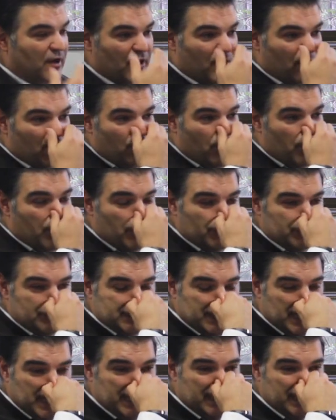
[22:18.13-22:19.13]
So what I
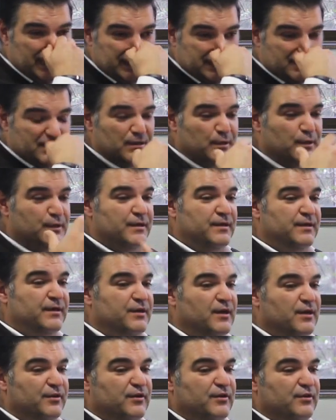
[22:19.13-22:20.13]
would say is,
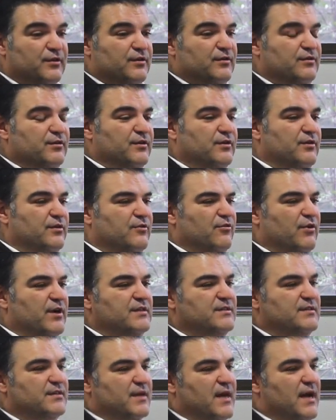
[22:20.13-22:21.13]
the
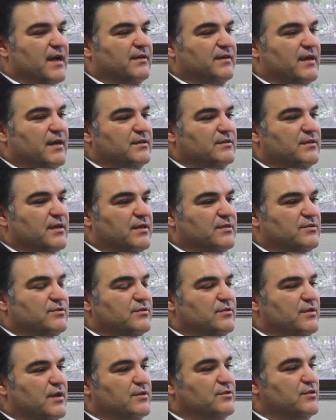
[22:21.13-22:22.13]
degrees today, they
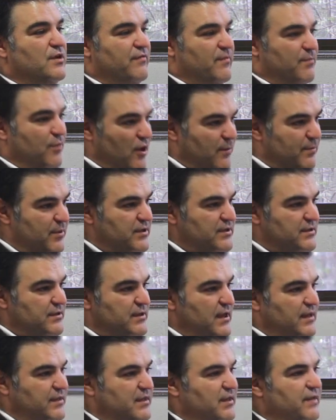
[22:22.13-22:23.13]
serve a
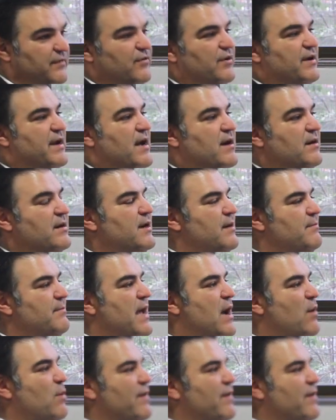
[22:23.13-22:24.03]
purpose, they deliver an outcome.